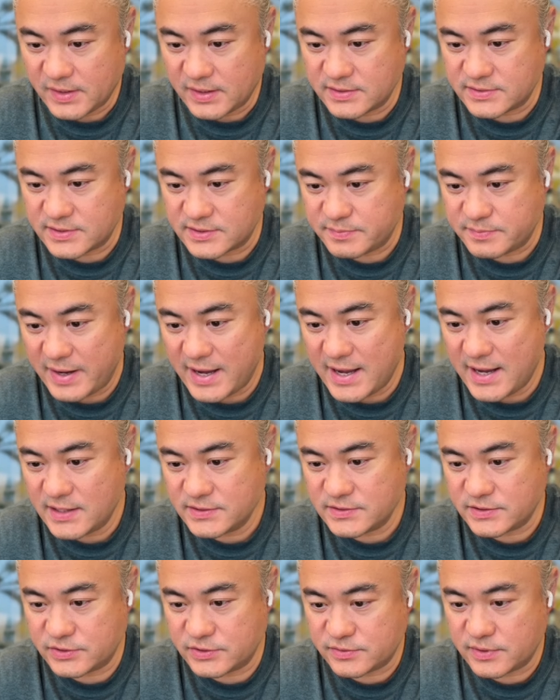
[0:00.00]
It says
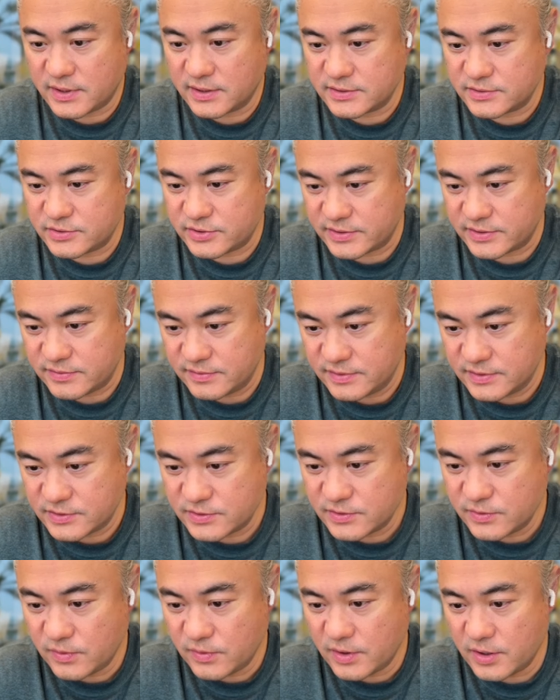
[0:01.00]
passed, strong TransUnion
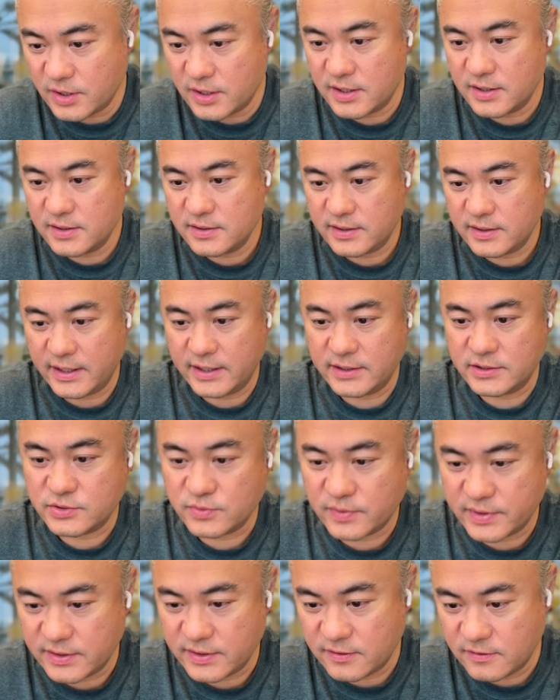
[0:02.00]
score,
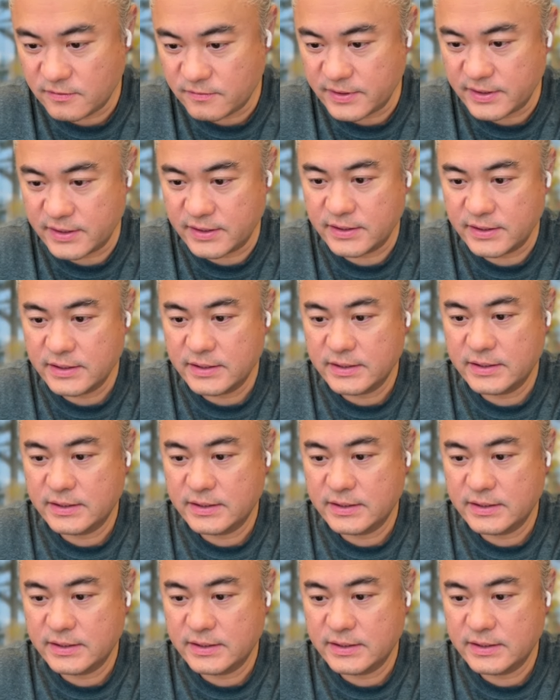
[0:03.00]
823,